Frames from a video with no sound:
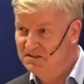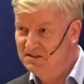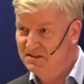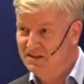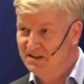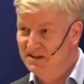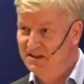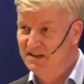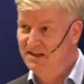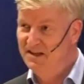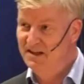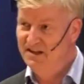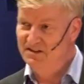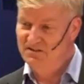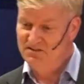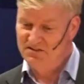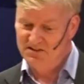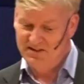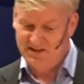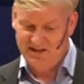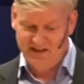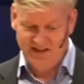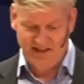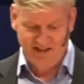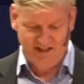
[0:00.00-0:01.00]
It, it's
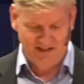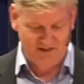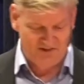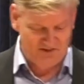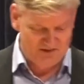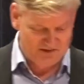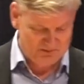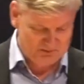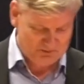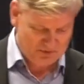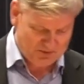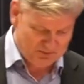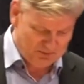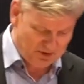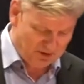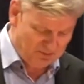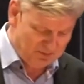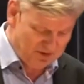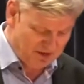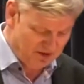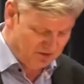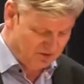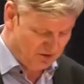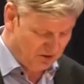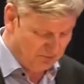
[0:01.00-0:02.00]
a, it's a
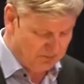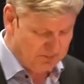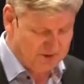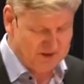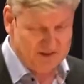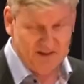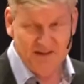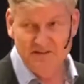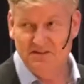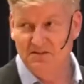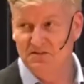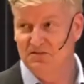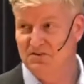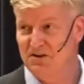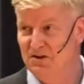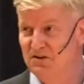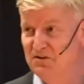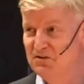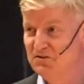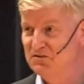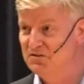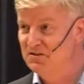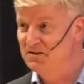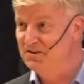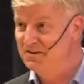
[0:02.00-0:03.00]
probably a topic that is
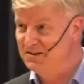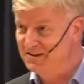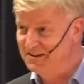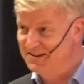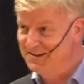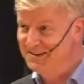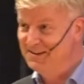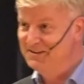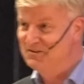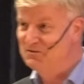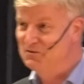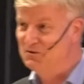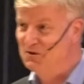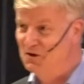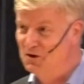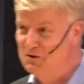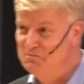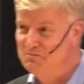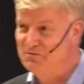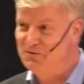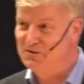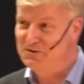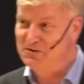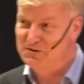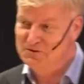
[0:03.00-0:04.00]
closer uh, to
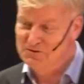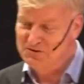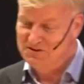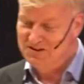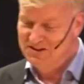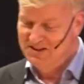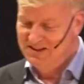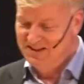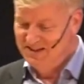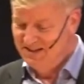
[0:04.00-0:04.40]
home for you.